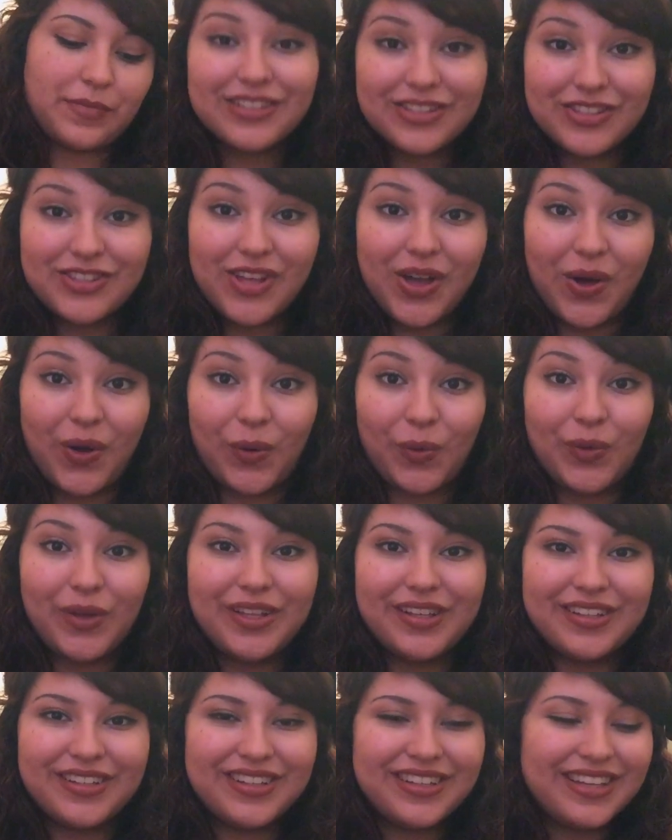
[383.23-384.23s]
So,
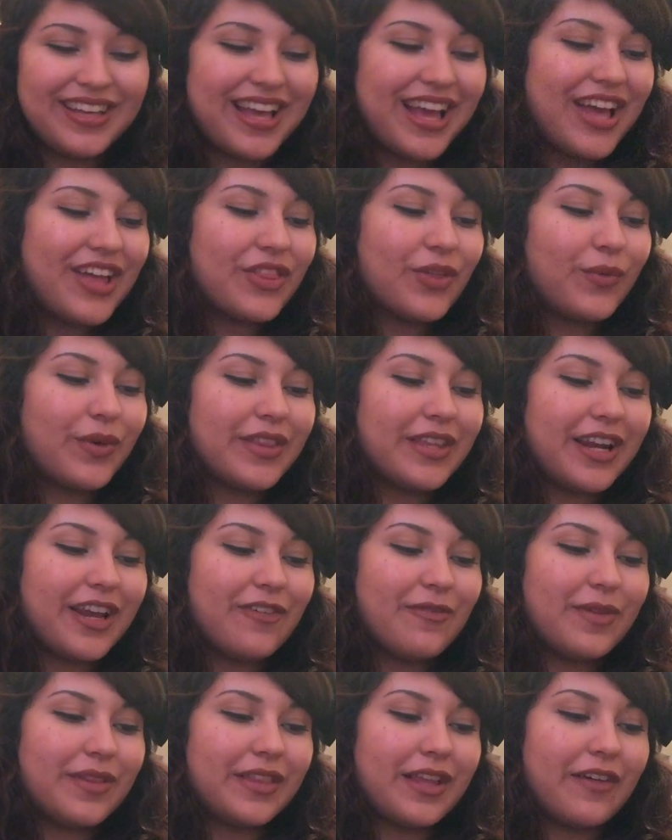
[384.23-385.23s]
the one that
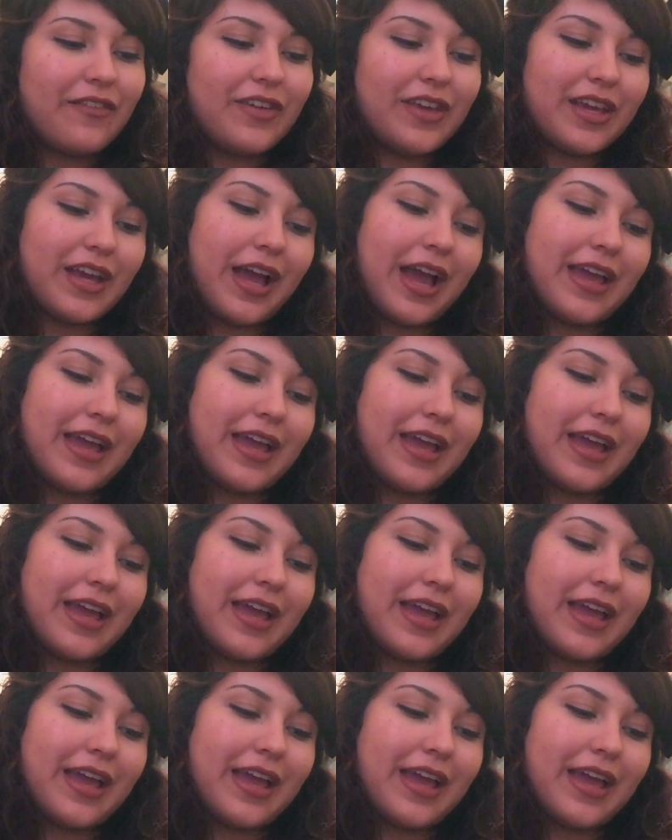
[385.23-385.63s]
I've been loving,